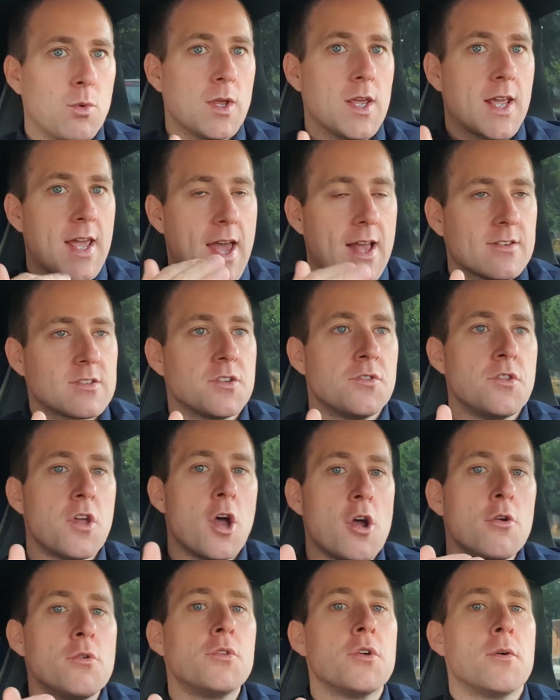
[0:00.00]
We get to
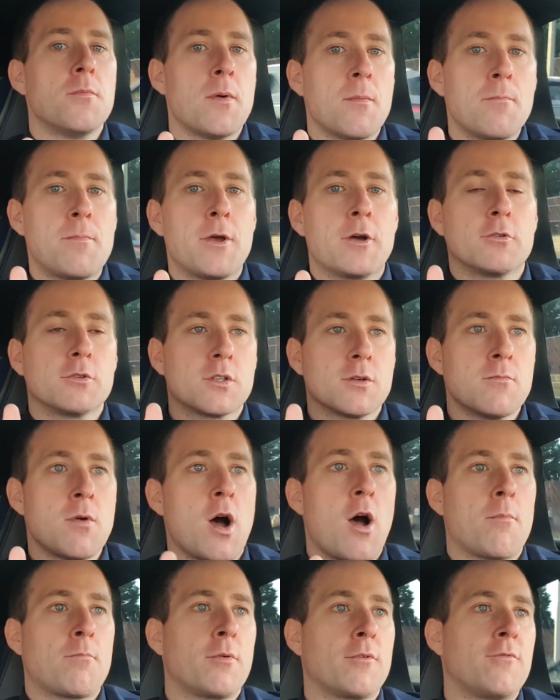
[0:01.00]
know them and build them
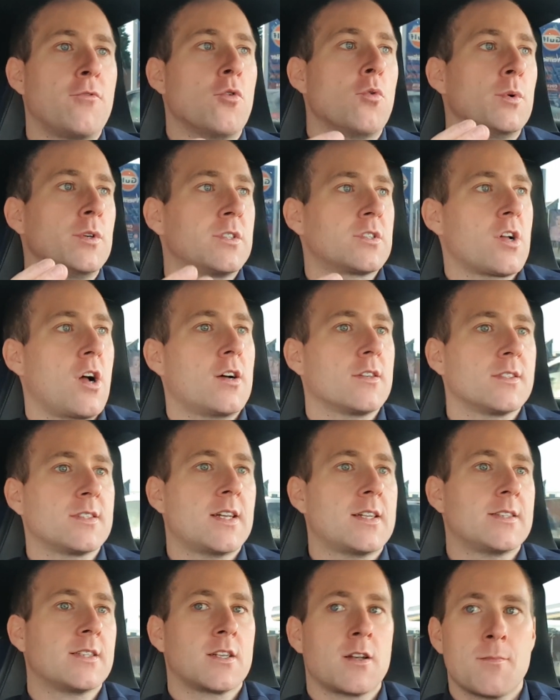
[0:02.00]
up before we start
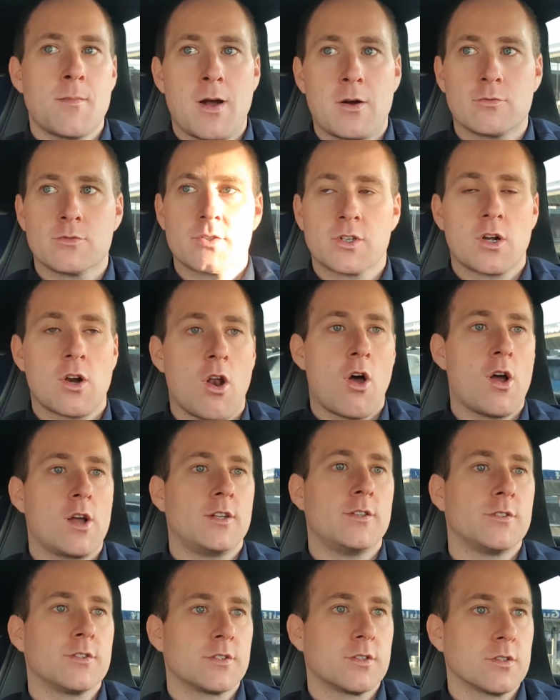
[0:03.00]
sending them out to
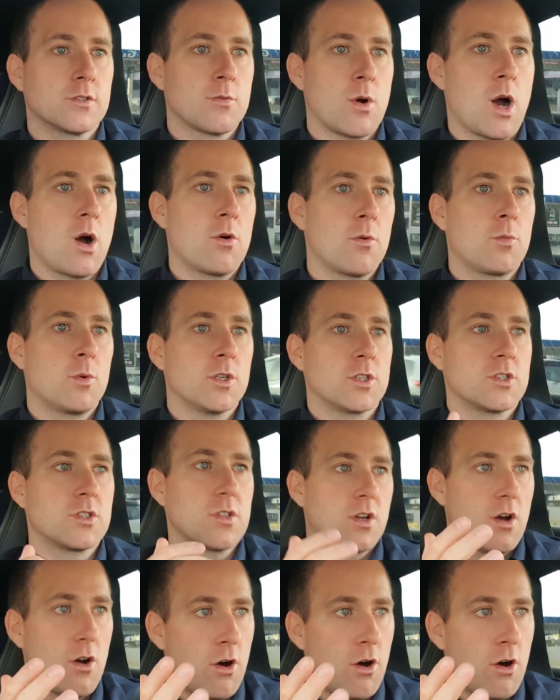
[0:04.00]
clients as well, which